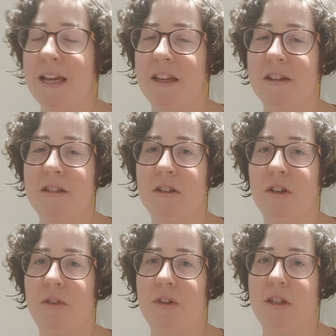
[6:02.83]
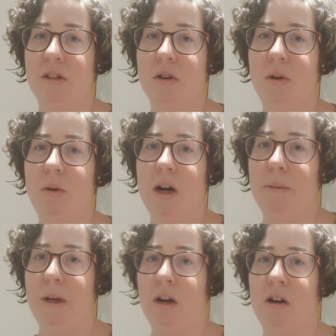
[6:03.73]
yeah, the incision obviously has gone quite a
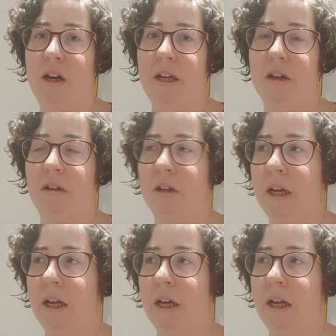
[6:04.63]
bit higher.